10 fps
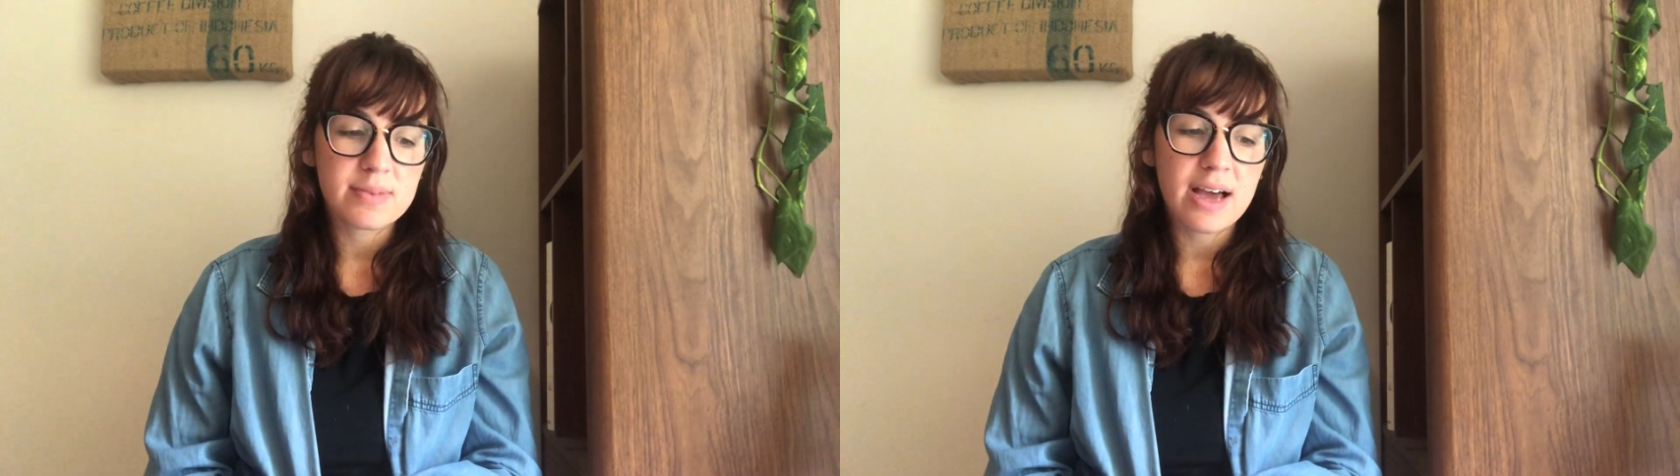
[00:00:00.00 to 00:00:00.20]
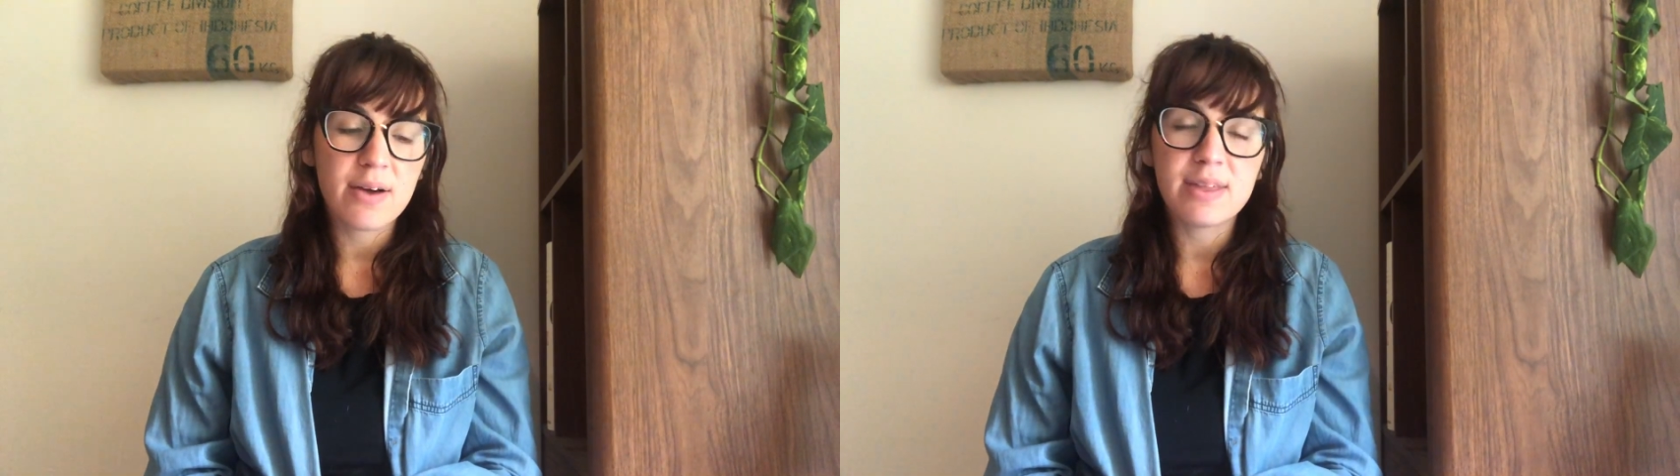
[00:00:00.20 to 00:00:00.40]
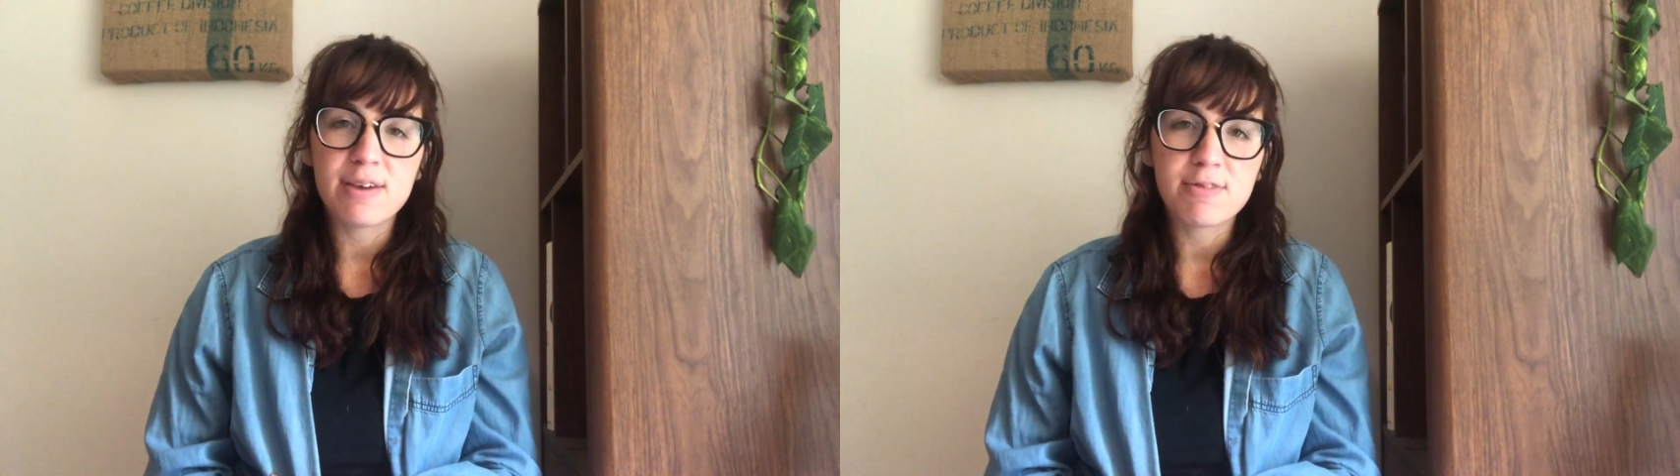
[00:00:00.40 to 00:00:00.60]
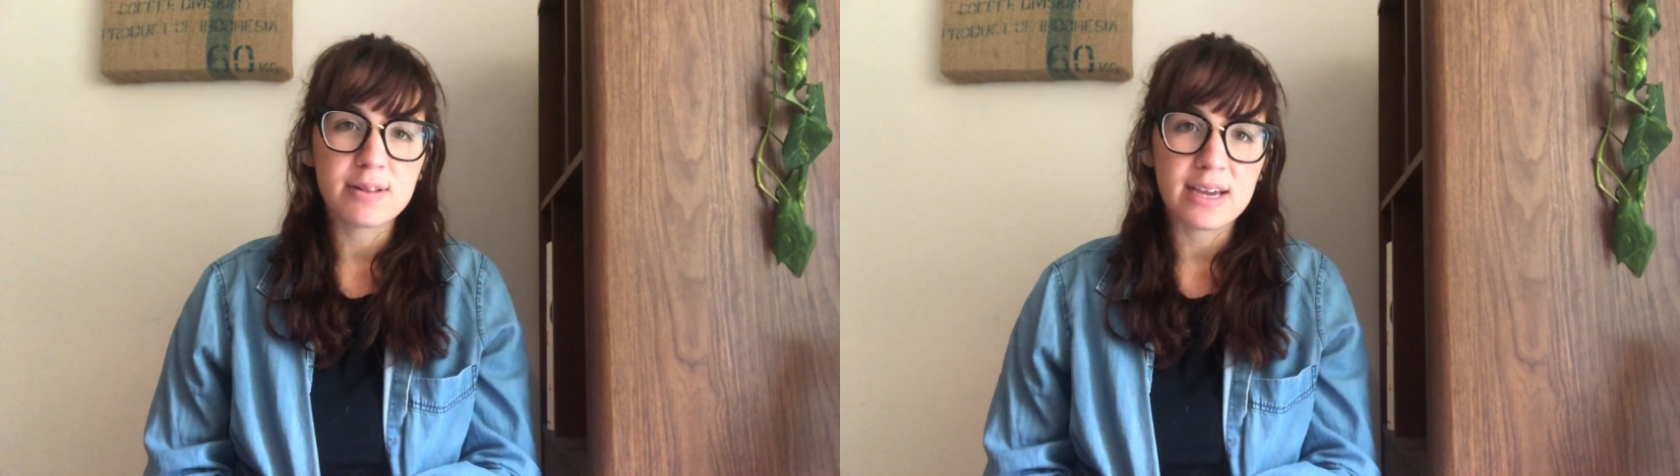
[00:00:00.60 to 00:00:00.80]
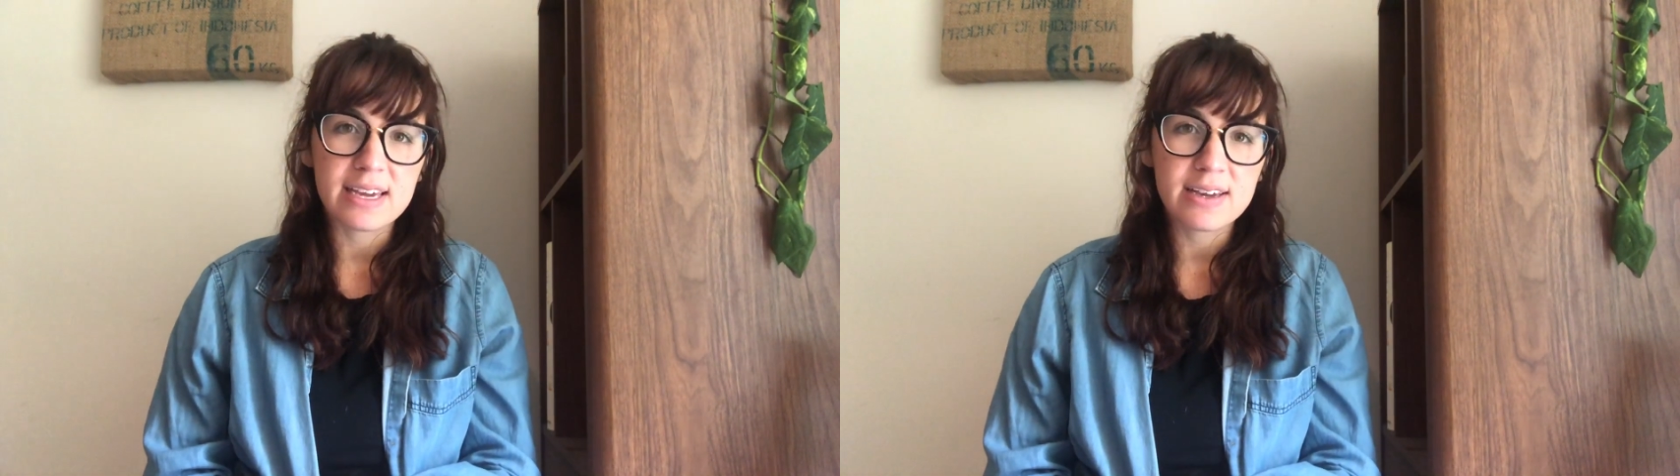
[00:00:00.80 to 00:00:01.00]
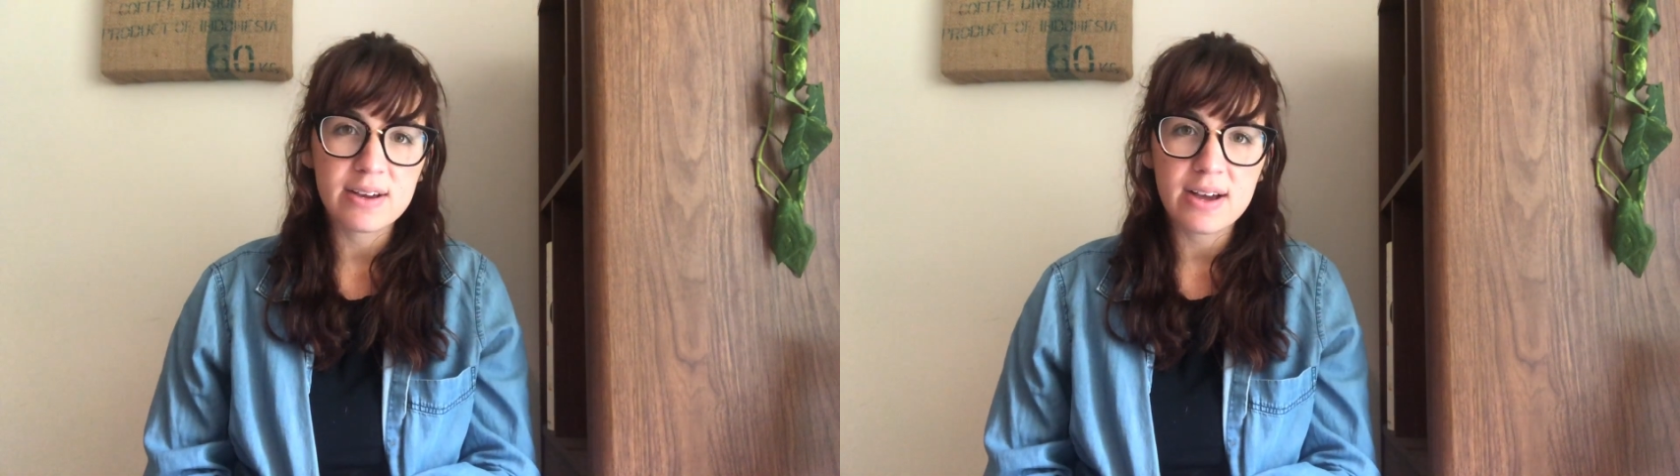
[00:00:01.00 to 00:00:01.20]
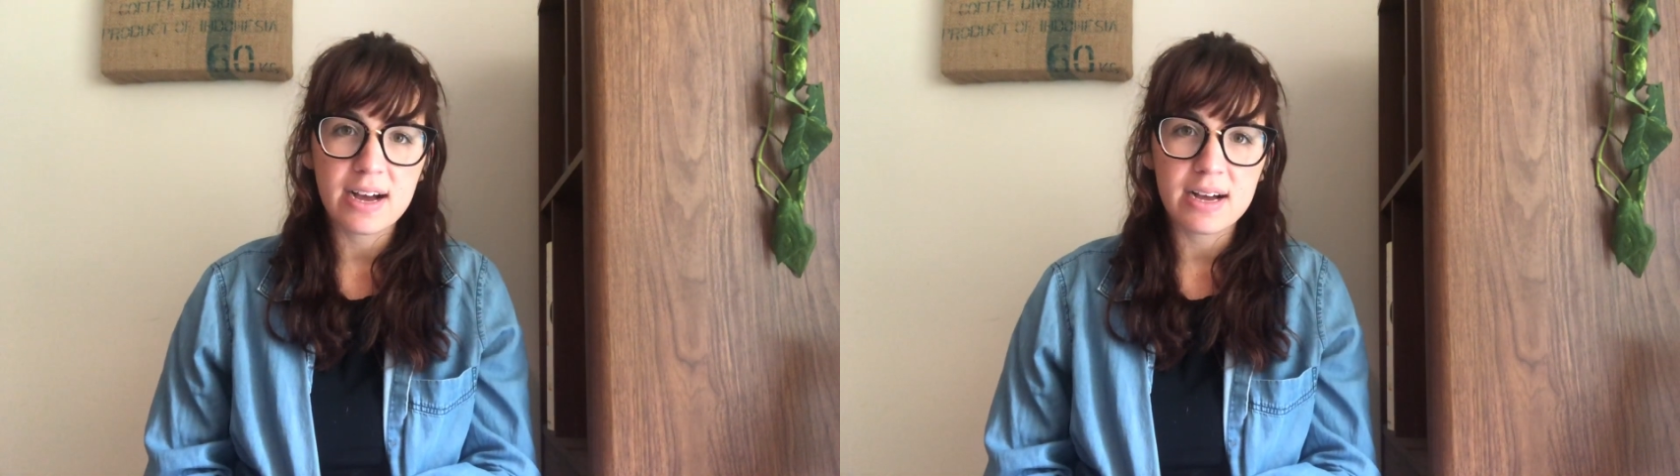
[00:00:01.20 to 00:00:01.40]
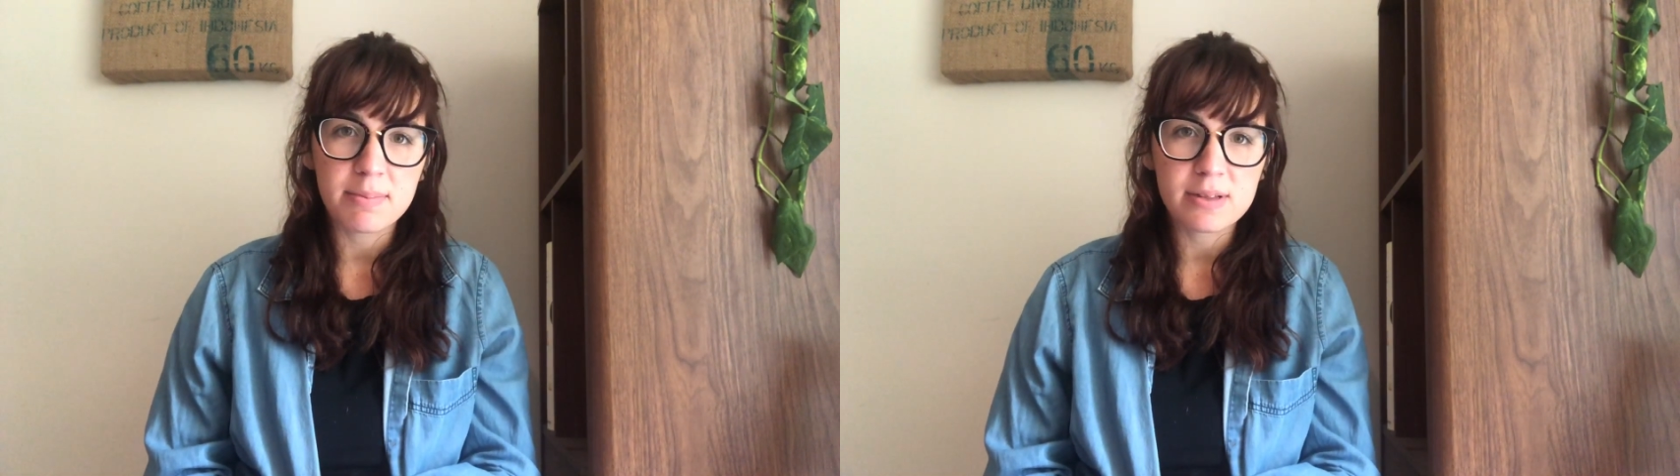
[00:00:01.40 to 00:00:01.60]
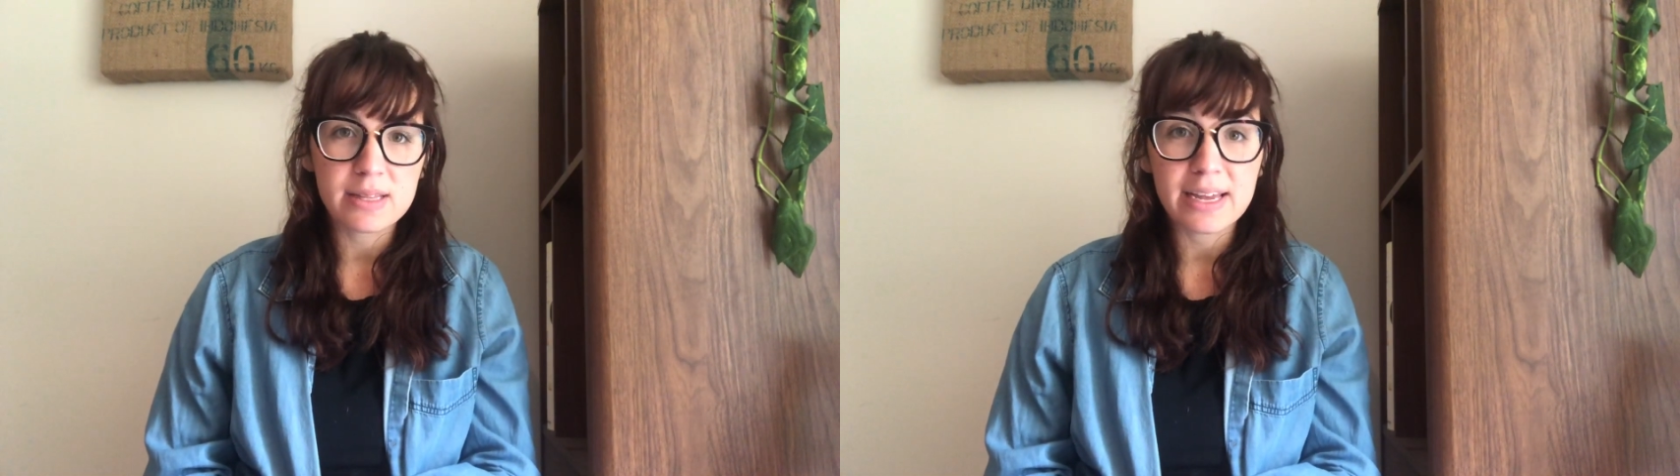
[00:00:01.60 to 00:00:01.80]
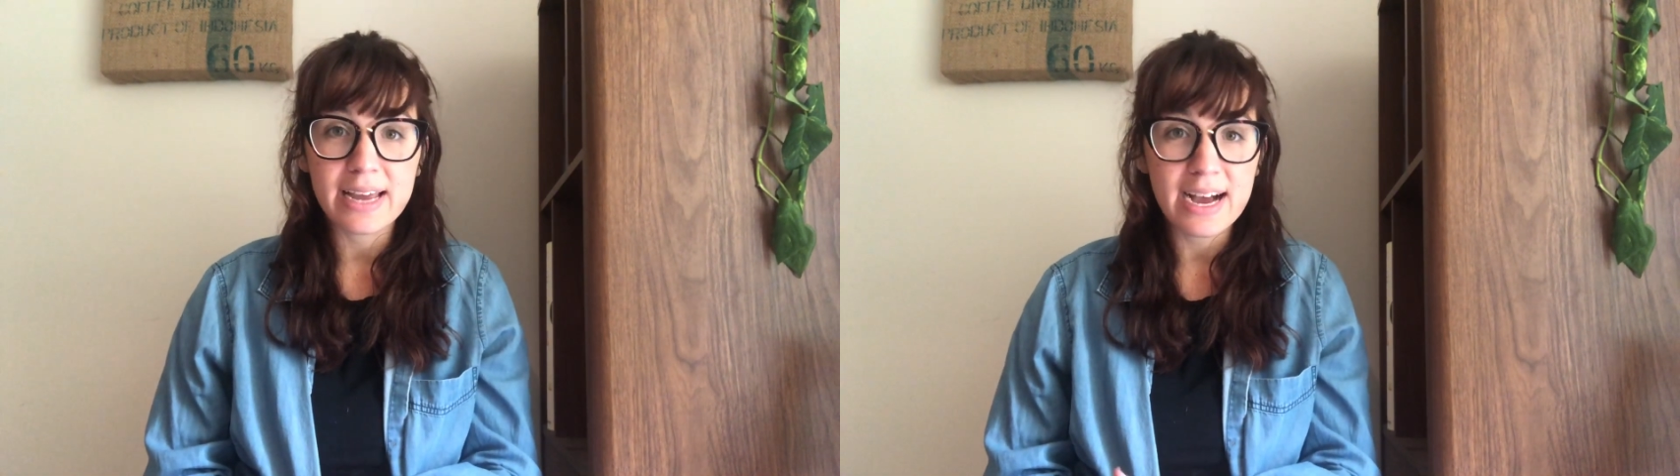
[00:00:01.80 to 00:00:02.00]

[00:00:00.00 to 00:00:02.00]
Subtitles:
how they feel like Glenn